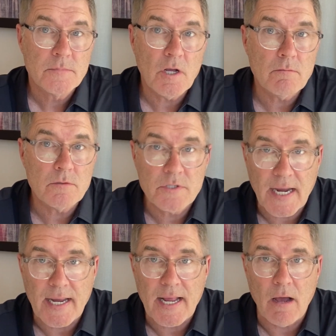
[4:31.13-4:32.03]
So
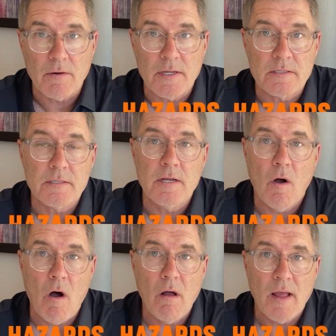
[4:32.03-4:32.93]
check it out. It's the
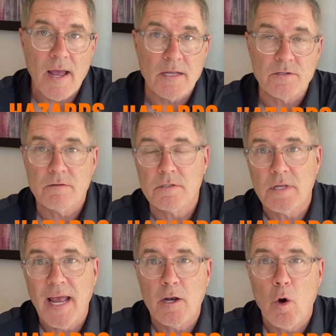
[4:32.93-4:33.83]
All Hazards
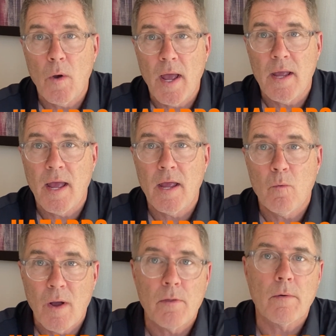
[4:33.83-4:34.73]
NOAA
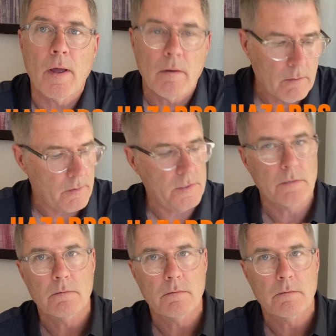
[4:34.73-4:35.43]
Weather Alert